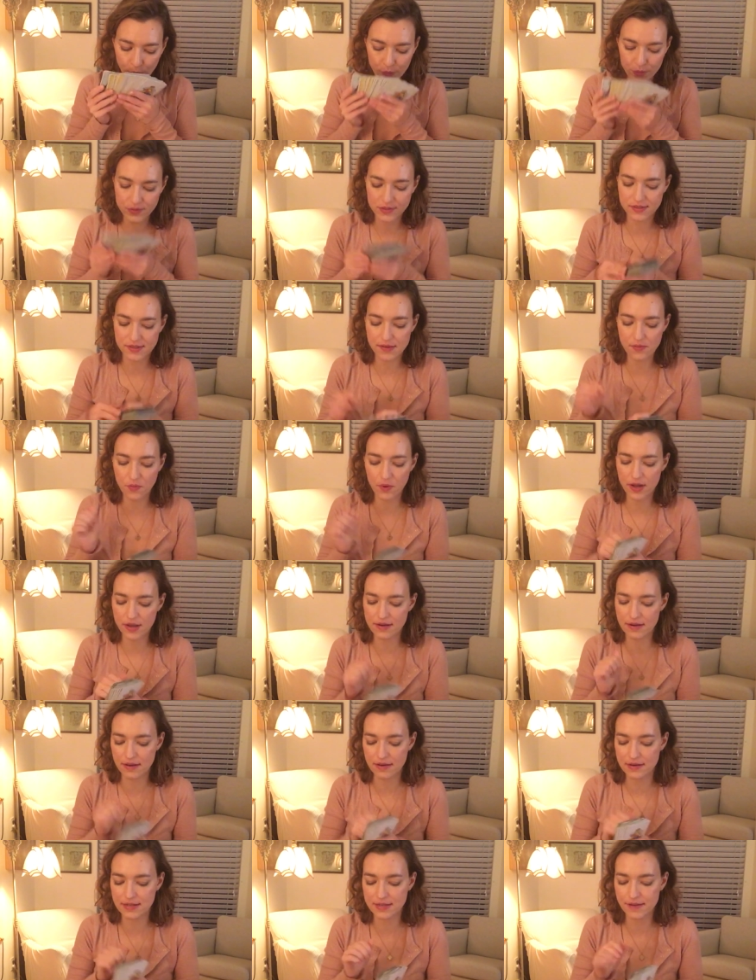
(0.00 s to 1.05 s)
See what
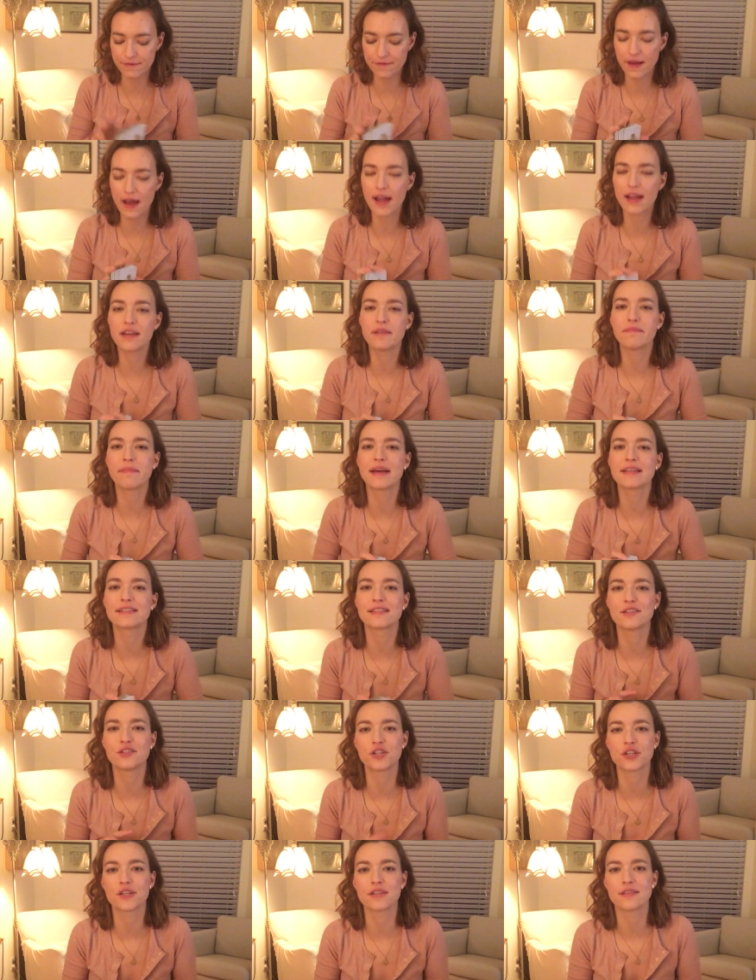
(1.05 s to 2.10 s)
divine
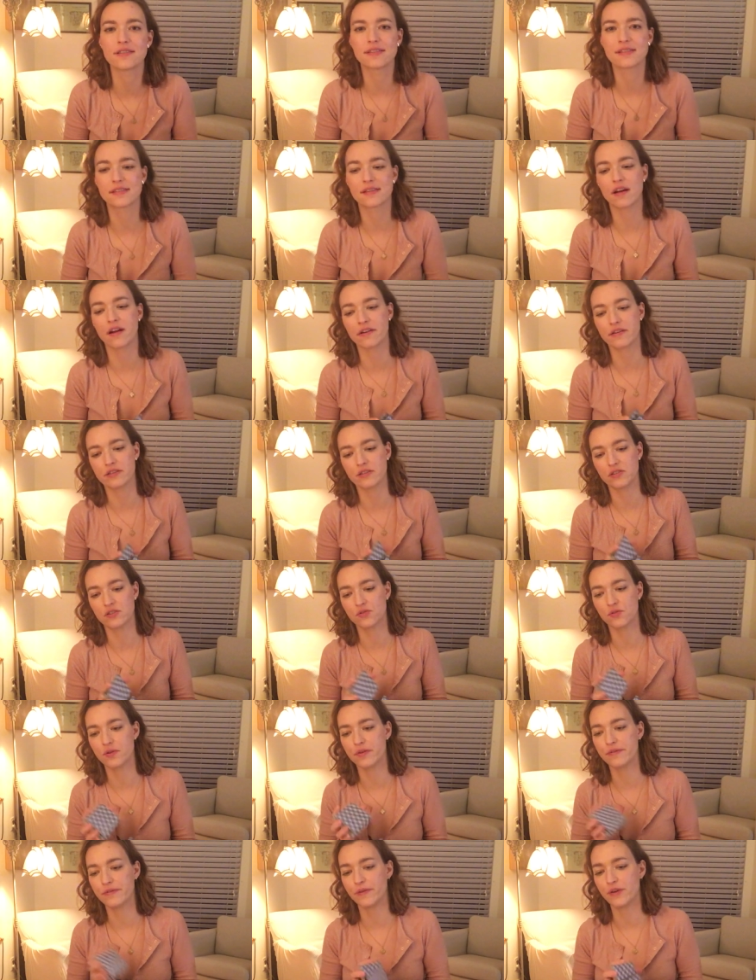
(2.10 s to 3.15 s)
messages are in
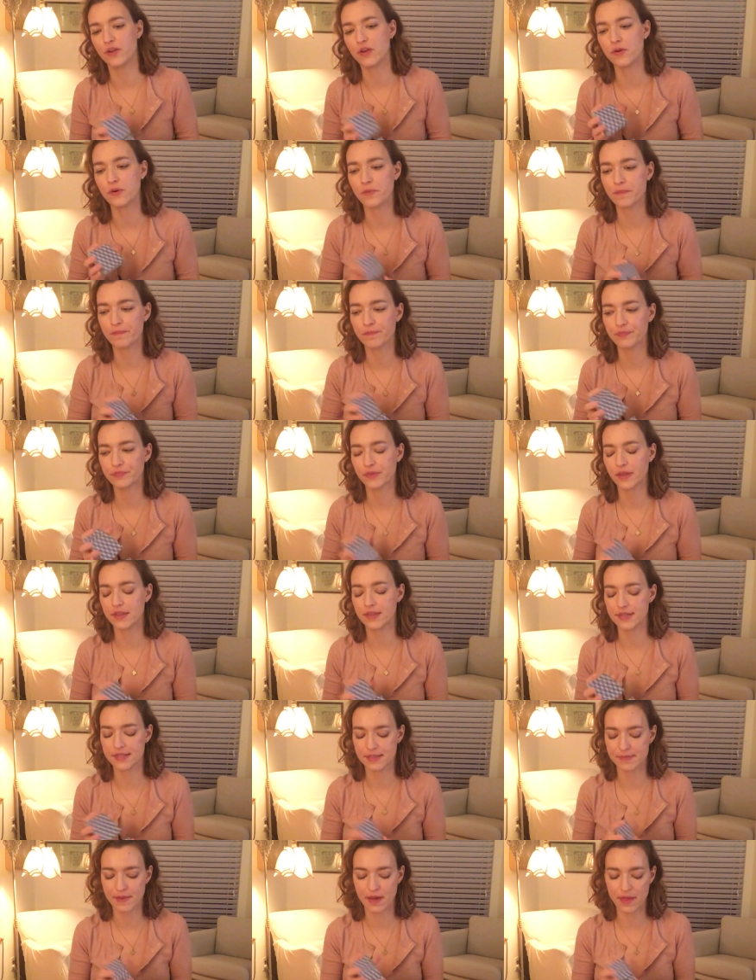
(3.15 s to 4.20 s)
store for you
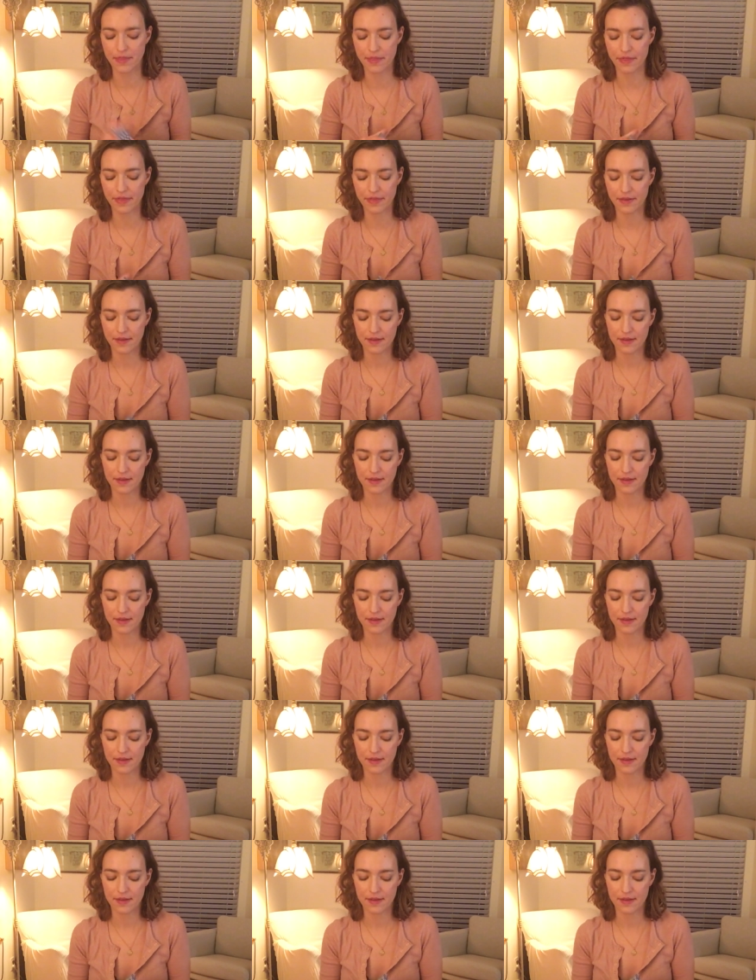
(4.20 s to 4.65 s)
this month.